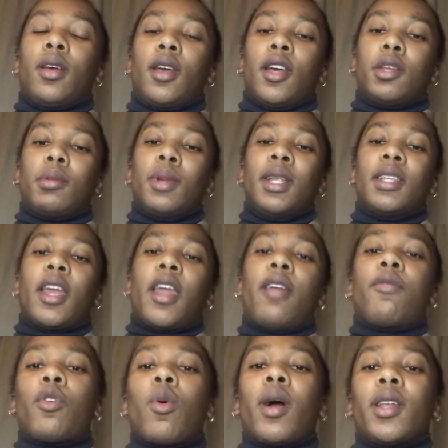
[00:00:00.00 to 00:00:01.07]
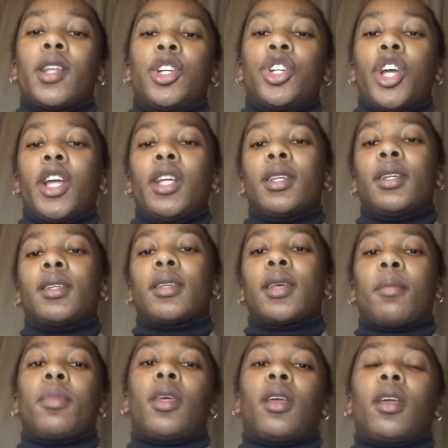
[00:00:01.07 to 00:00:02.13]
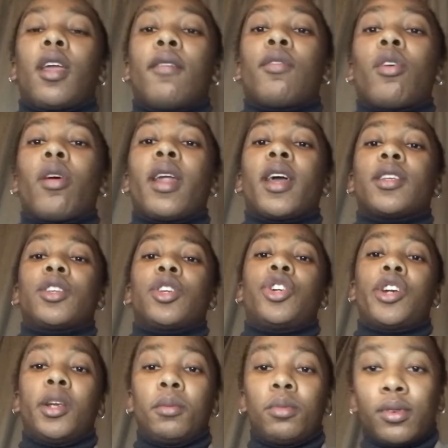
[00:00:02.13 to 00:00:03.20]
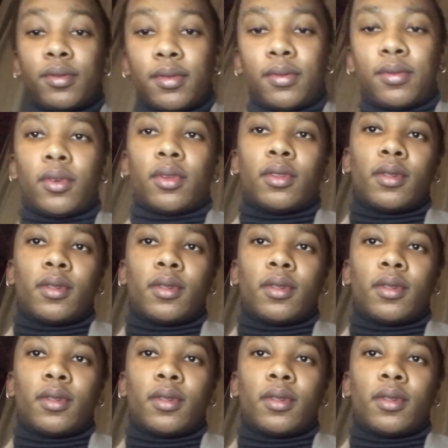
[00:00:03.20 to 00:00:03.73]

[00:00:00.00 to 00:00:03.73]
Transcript: It means everyone is chasing something. Everyone has a dream to fulfill.